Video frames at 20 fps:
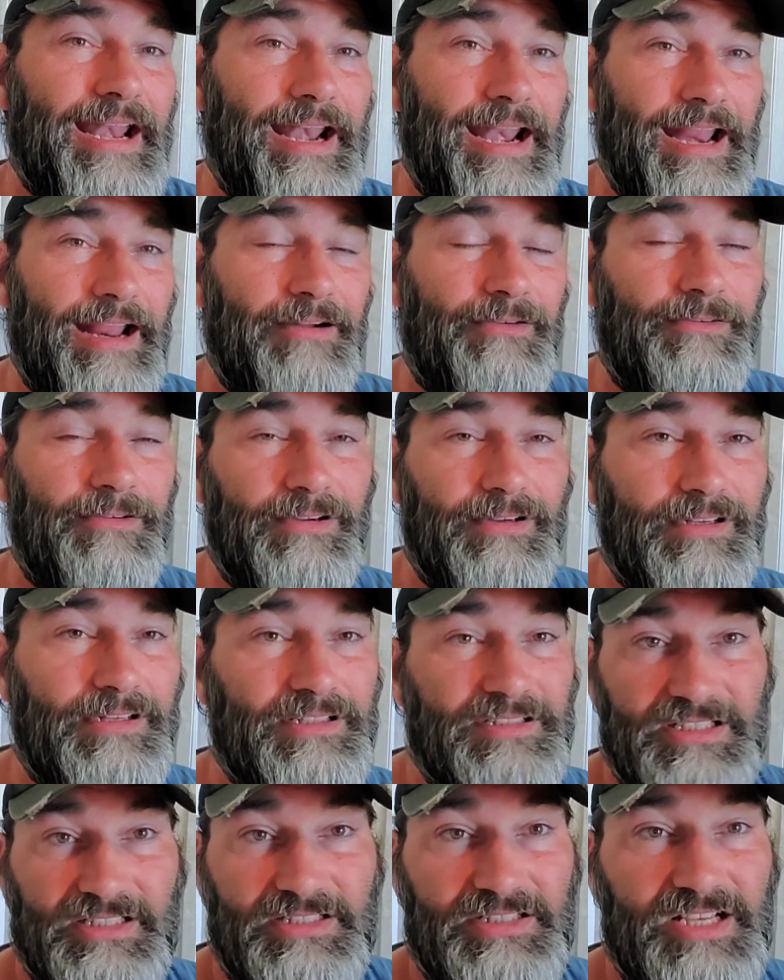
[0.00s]
now.
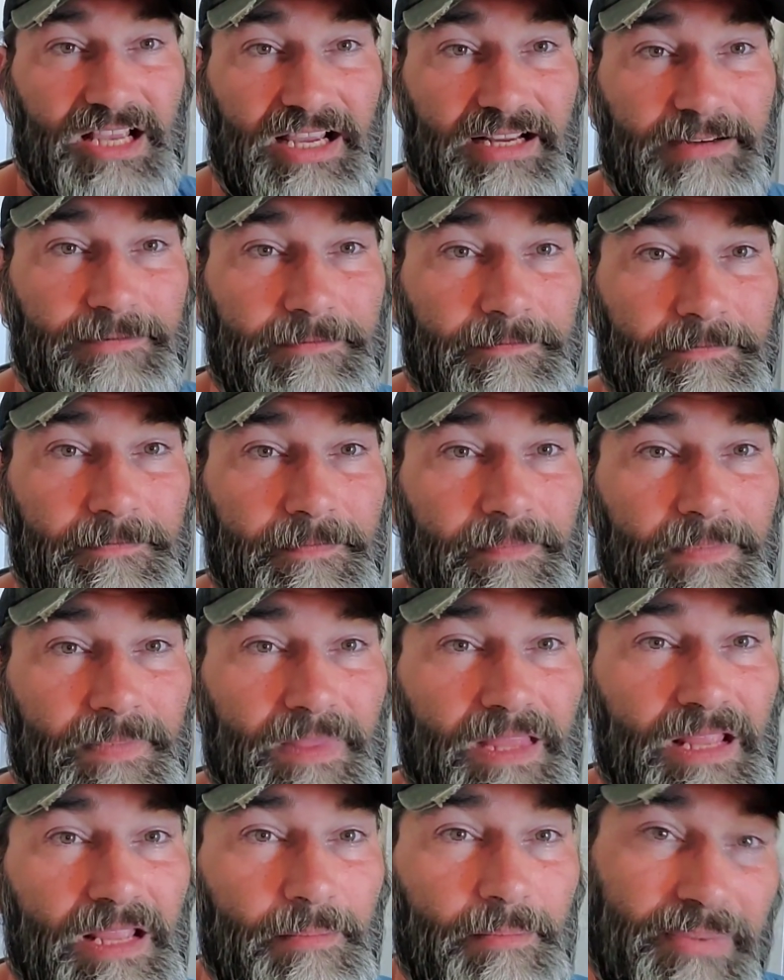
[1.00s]
It's insane.
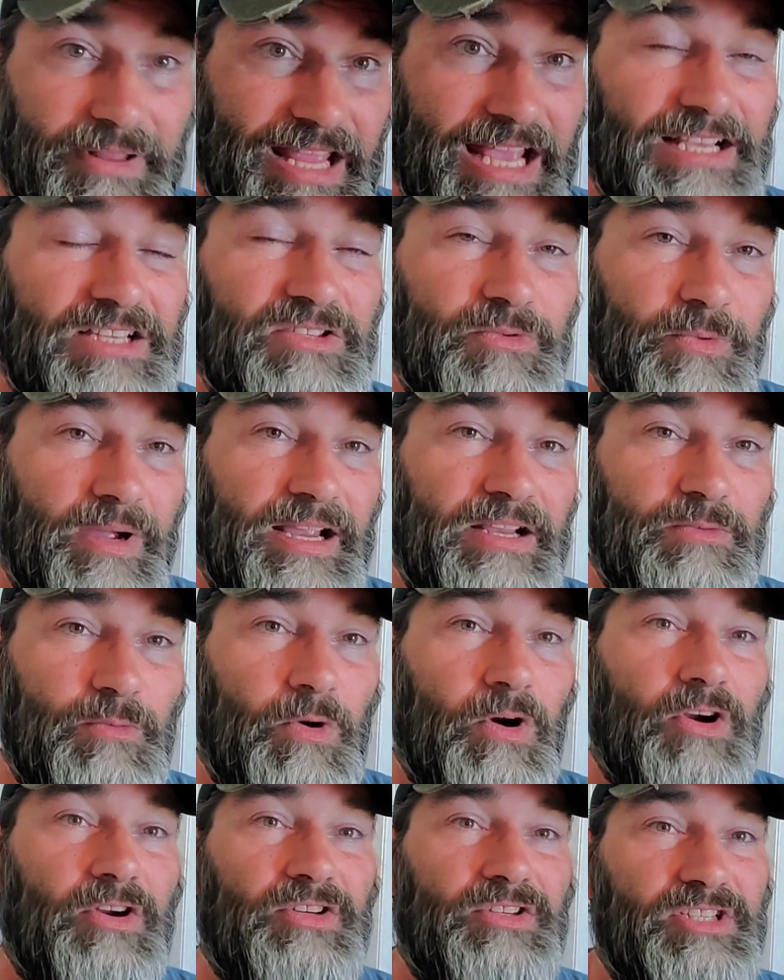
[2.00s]
But that's the way it
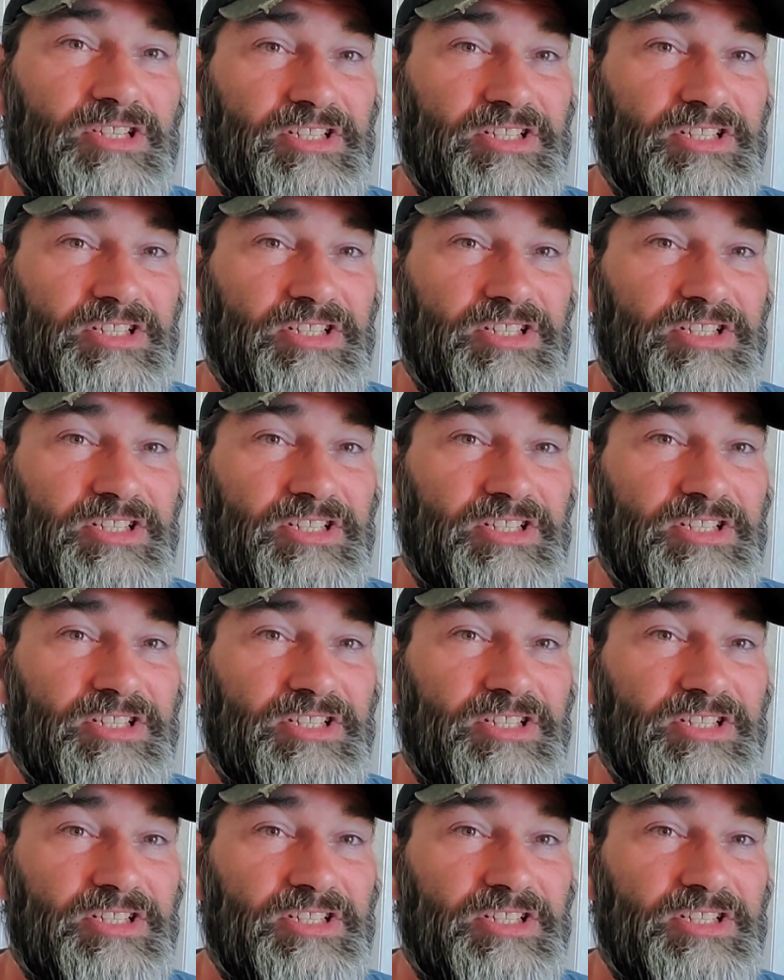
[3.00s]
works,